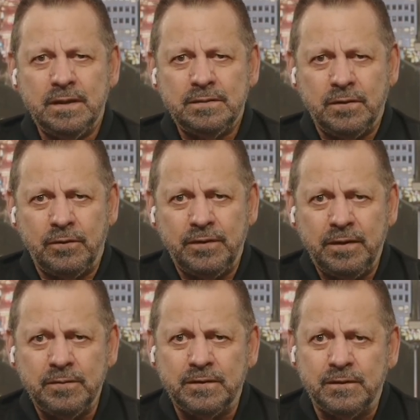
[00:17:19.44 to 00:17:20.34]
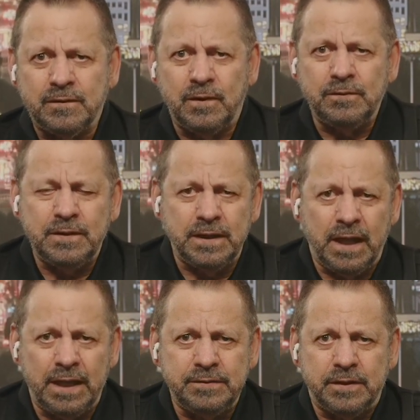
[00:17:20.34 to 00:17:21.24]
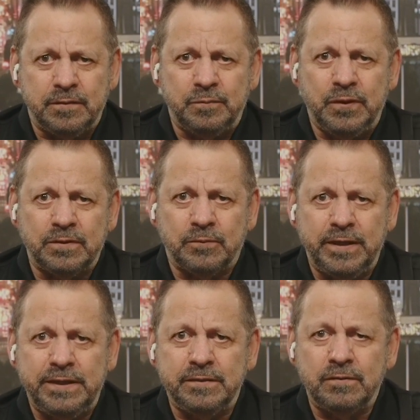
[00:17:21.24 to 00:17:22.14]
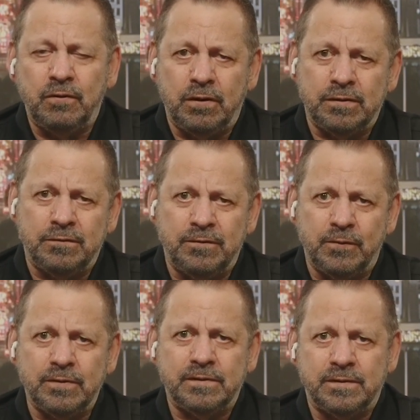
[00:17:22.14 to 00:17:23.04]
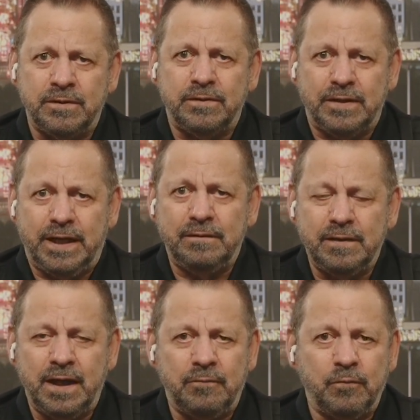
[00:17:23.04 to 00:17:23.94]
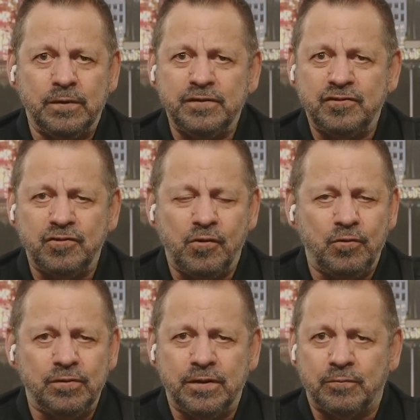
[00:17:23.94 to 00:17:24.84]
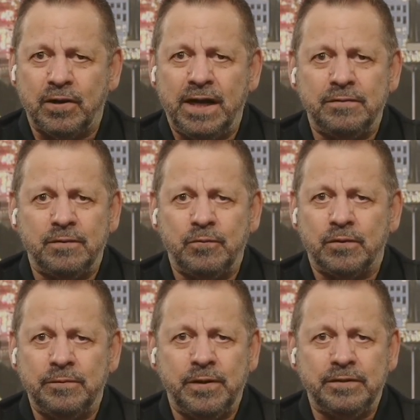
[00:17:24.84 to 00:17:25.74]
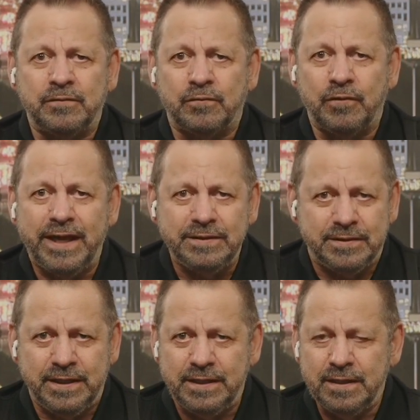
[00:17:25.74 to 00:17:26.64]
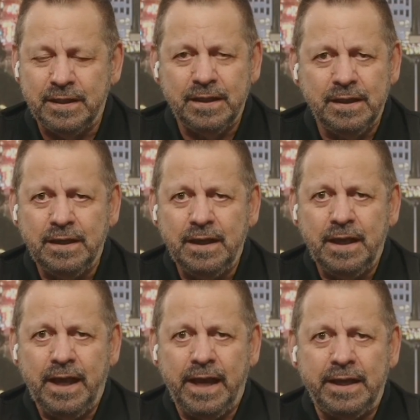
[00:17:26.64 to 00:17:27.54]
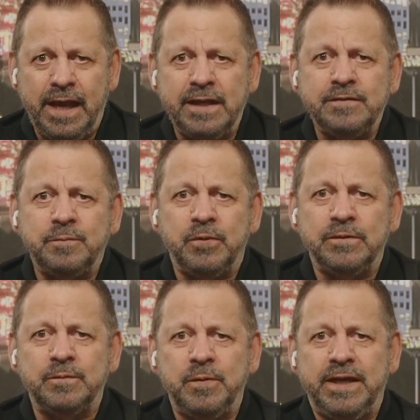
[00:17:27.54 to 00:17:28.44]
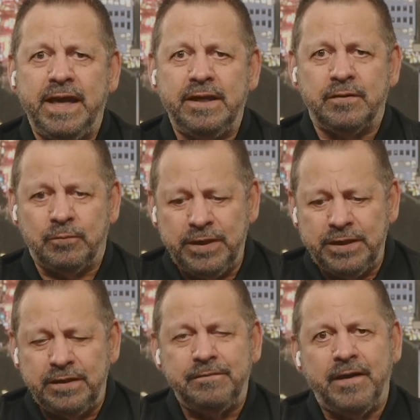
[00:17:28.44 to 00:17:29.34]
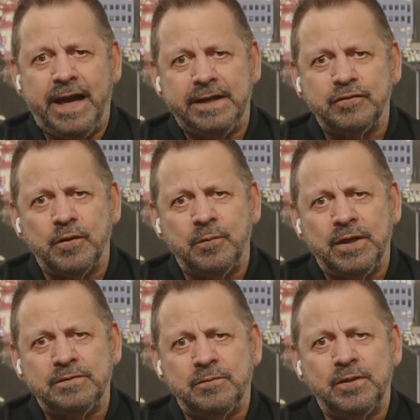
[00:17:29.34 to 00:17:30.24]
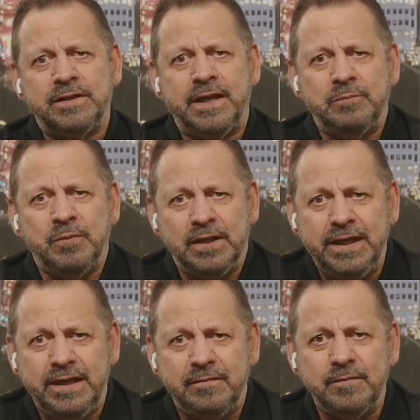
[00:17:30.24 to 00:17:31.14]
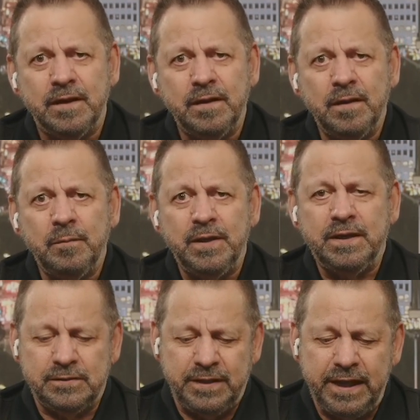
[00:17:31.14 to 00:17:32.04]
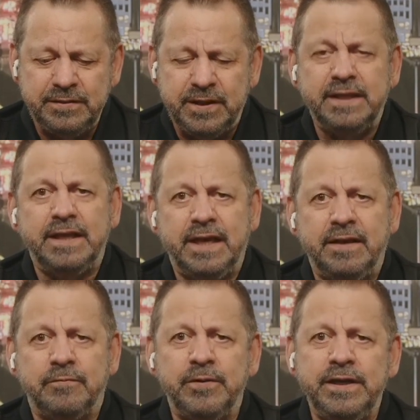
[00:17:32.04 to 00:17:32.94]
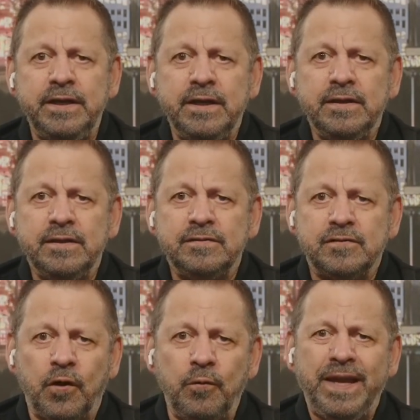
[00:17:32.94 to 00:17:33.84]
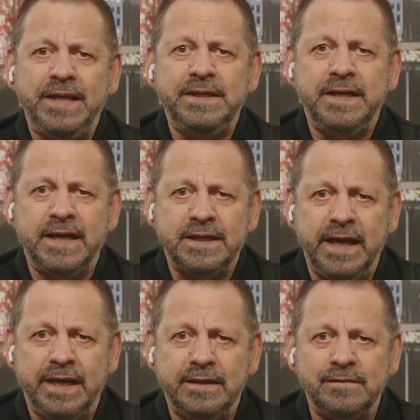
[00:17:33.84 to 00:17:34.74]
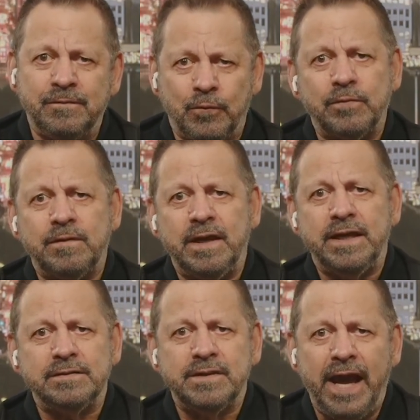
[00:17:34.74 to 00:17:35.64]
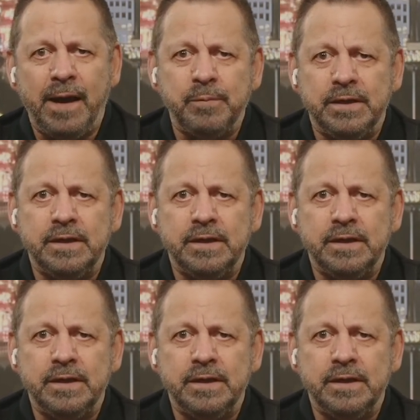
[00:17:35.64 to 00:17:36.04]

So there was a sociological book written called The Fourth Turning that was sold around the world. It went crazy. And experts began to redefine so much of what they believed because they said that every so many decades, four things happen.